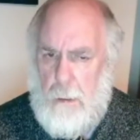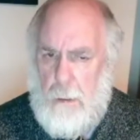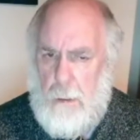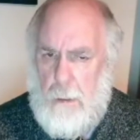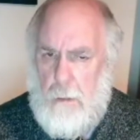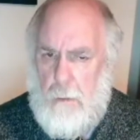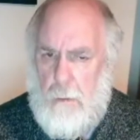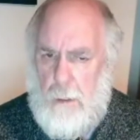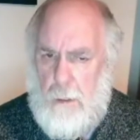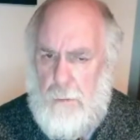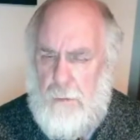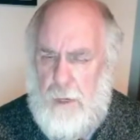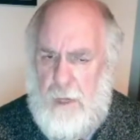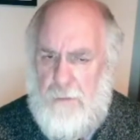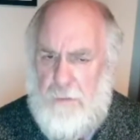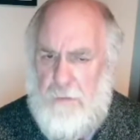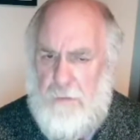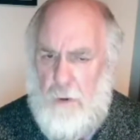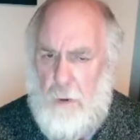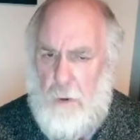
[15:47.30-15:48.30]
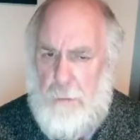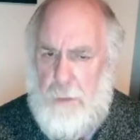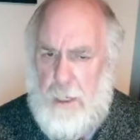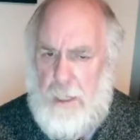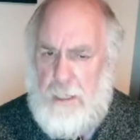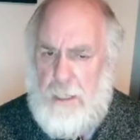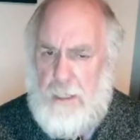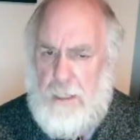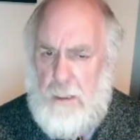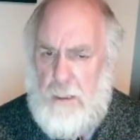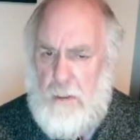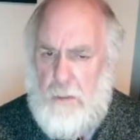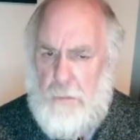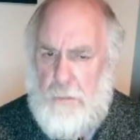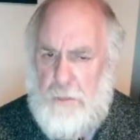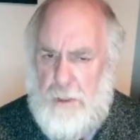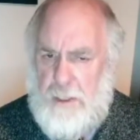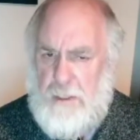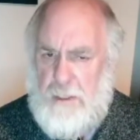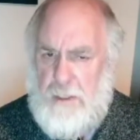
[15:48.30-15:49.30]
We pray for political
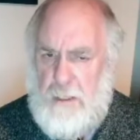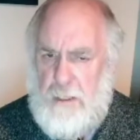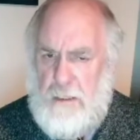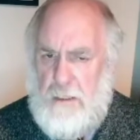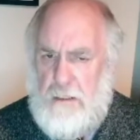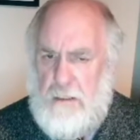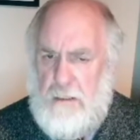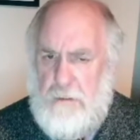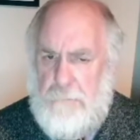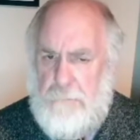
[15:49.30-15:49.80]
prisoners